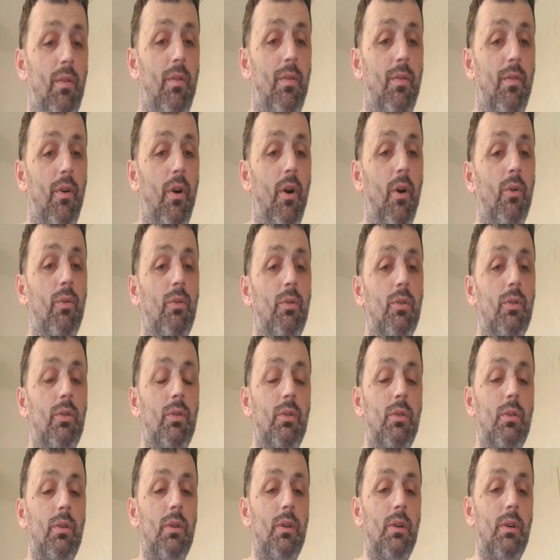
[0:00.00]
throat,
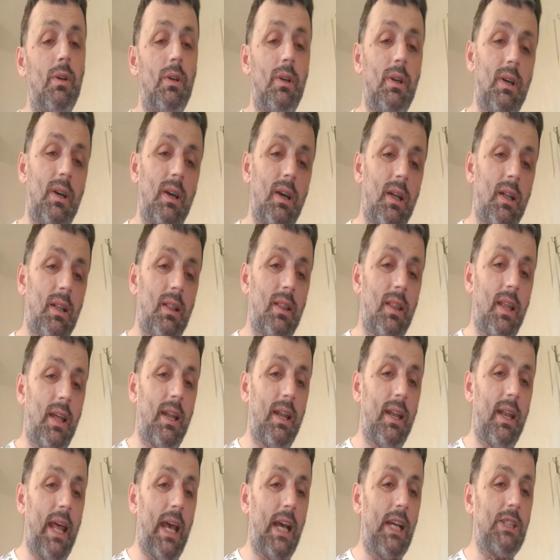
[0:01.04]
the
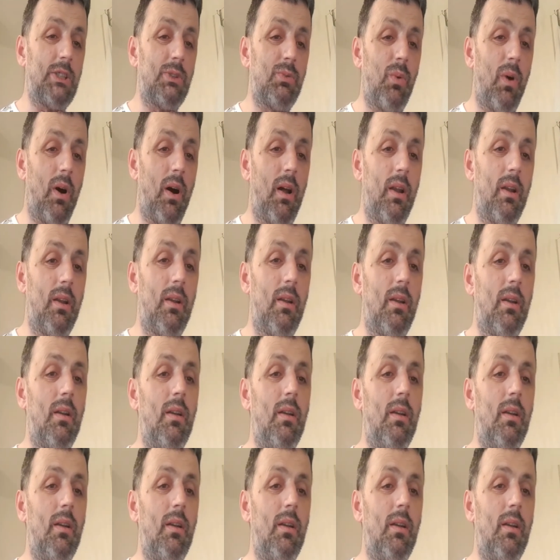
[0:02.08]
next one